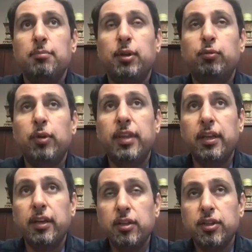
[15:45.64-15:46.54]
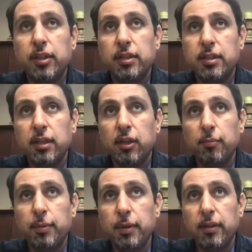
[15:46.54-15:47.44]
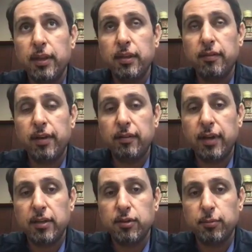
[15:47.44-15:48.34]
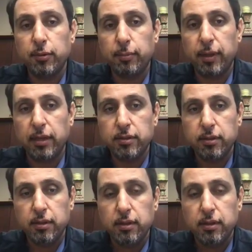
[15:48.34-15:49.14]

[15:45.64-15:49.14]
But when they reach the syncope, then the valve has to be replaced.